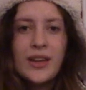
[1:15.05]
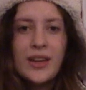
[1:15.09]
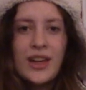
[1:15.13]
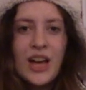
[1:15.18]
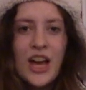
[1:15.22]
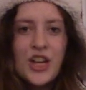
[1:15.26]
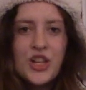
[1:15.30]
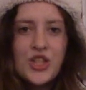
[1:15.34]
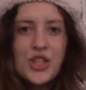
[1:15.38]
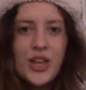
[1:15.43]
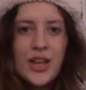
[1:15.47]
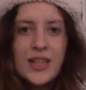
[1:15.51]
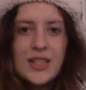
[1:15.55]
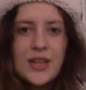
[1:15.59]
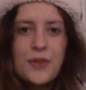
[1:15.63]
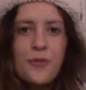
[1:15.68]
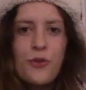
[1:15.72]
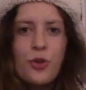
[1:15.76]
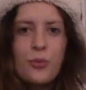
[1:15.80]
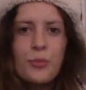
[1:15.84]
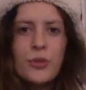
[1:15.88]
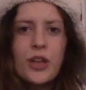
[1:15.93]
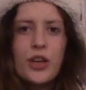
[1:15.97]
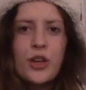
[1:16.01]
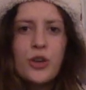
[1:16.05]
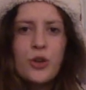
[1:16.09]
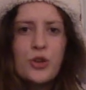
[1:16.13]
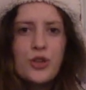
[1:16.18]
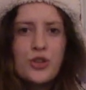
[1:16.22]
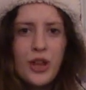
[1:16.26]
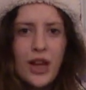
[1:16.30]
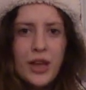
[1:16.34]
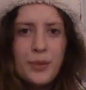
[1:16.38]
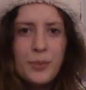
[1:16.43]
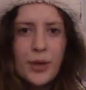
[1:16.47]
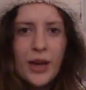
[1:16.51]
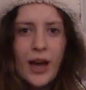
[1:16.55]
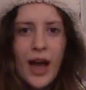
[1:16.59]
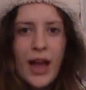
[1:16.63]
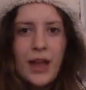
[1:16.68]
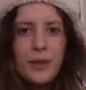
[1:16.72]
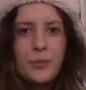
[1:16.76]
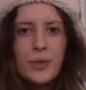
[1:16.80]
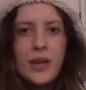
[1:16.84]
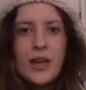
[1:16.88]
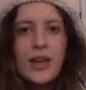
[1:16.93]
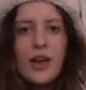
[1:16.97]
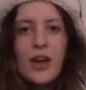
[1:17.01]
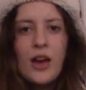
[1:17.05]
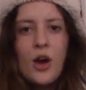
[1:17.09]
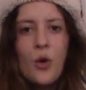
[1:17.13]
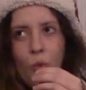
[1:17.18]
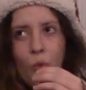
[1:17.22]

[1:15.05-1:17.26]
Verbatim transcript: cash desk forming a huge line behind me